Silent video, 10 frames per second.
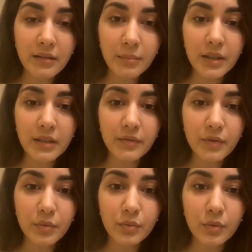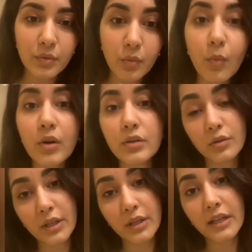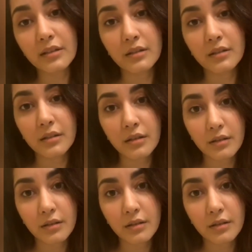but if you don't want to donate